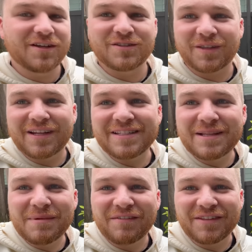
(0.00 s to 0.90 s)
So that is
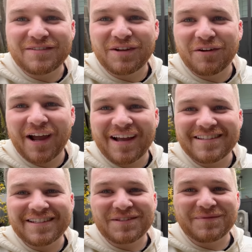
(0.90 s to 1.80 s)
gonna be it for this video, guys.
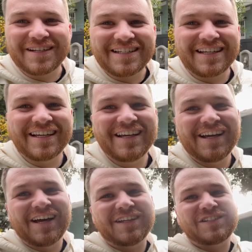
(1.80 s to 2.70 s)
It's windy,
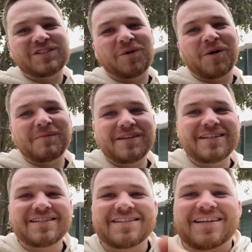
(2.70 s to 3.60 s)
a storm
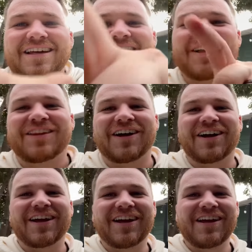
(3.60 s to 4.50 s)
is, look,
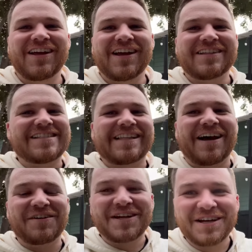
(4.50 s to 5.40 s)
it's
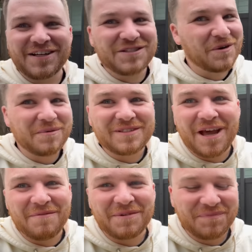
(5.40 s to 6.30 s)
cloudy, a storm is
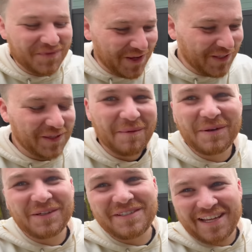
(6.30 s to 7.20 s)
coming. So I'm gonna
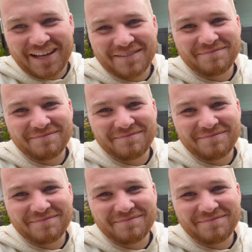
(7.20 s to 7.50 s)
go inside.